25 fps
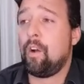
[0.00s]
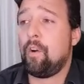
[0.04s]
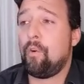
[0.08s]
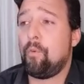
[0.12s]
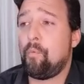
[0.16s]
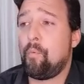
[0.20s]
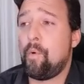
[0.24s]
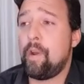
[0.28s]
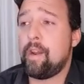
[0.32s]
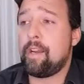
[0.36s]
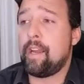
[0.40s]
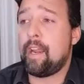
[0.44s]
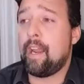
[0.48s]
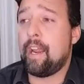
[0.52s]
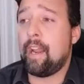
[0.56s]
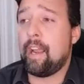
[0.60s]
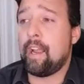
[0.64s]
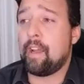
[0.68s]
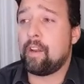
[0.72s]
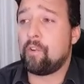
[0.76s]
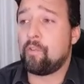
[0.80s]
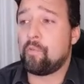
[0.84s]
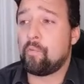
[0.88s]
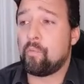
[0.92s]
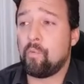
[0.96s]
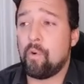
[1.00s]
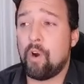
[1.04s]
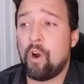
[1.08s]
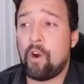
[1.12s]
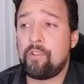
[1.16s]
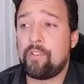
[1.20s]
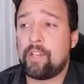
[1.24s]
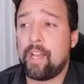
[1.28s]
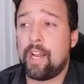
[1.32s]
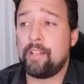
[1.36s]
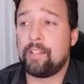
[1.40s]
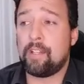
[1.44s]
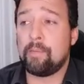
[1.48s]
We can
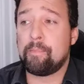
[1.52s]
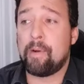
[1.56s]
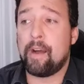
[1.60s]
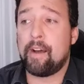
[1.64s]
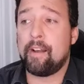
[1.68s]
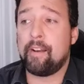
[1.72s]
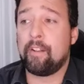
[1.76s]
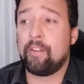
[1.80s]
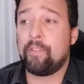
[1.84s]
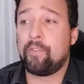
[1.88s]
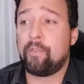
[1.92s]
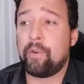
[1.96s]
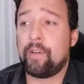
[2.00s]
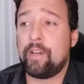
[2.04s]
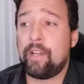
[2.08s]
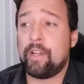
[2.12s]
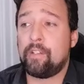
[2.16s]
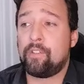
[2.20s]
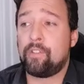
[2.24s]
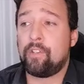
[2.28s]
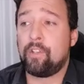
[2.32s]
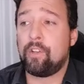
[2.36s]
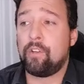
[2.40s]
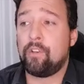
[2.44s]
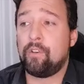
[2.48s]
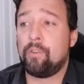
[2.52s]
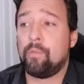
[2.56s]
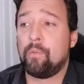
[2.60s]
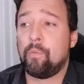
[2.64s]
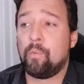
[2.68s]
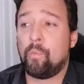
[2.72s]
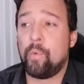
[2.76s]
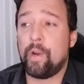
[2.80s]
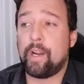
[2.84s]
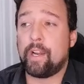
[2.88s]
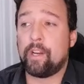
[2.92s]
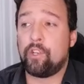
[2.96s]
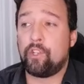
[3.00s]
rotate the model if we need to.
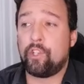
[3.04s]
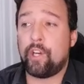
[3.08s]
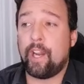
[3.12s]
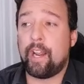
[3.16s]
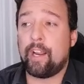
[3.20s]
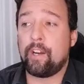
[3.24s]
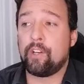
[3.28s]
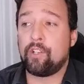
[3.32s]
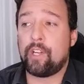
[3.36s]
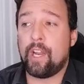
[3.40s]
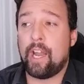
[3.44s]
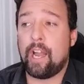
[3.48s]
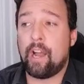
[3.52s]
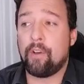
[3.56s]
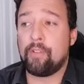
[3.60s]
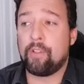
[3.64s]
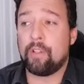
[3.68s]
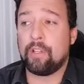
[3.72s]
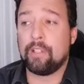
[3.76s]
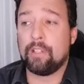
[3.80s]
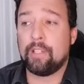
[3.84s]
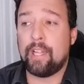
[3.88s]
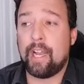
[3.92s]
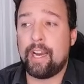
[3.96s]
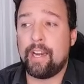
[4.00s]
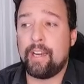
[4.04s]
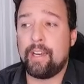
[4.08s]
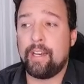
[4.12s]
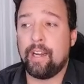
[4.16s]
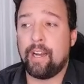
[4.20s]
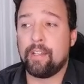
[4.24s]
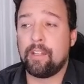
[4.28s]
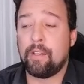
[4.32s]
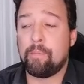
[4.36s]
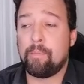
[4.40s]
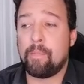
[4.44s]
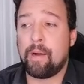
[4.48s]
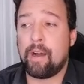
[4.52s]
We can change how the lighting
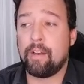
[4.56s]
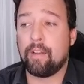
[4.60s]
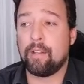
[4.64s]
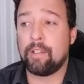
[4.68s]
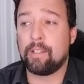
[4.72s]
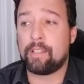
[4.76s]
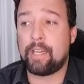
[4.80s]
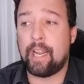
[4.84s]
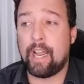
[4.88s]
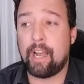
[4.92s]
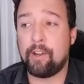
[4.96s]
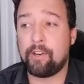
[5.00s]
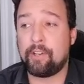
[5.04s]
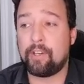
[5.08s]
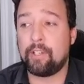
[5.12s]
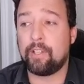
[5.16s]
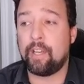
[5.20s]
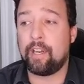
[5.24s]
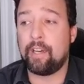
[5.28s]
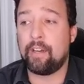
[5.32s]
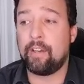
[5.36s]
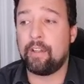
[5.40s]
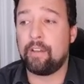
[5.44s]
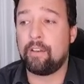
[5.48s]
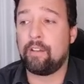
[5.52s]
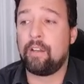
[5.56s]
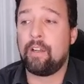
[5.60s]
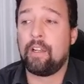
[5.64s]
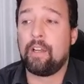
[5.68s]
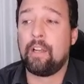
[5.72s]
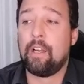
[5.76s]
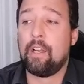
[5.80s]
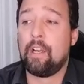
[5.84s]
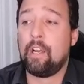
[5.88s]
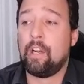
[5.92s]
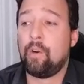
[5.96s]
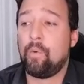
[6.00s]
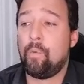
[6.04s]
on the model is calculated.
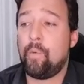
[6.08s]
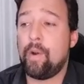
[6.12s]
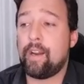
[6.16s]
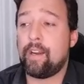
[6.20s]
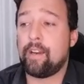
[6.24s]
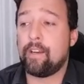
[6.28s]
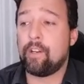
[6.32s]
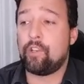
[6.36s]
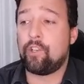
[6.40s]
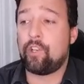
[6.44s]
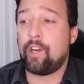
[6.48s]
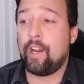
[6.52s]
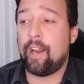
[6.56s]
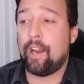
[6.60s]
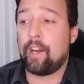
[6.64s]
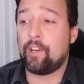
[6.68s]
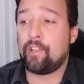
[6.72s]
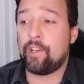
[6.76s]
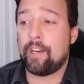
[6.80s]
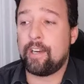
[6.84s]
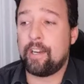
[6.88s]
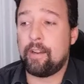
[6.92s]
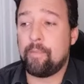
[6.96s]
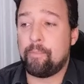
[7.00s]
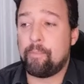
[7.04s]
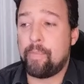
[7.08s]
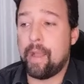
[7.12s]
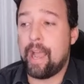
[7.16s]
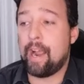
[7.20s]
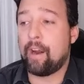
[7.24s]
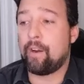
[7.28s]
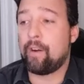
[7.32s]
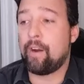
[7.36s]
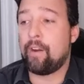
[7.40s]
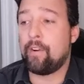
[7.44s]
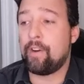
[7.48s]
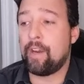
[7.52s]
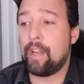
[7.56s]
We can change any
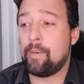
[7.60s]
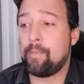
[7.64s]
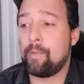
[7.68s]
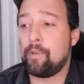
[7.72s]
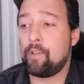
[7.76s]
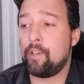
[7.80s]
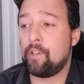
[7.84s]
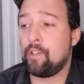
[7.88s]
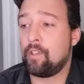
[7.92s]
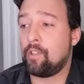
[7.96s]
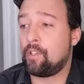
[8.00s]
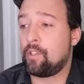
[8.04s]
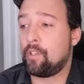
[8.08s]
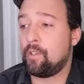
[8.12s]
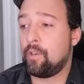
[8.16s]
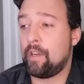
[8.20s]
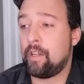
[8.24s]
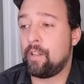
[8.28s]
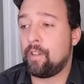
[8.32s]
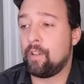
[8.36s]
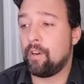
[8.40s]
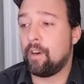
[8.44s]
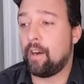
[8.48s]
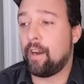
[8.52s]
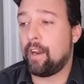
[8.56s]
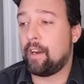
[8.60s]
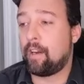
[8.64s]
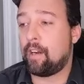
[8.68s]
background images, either a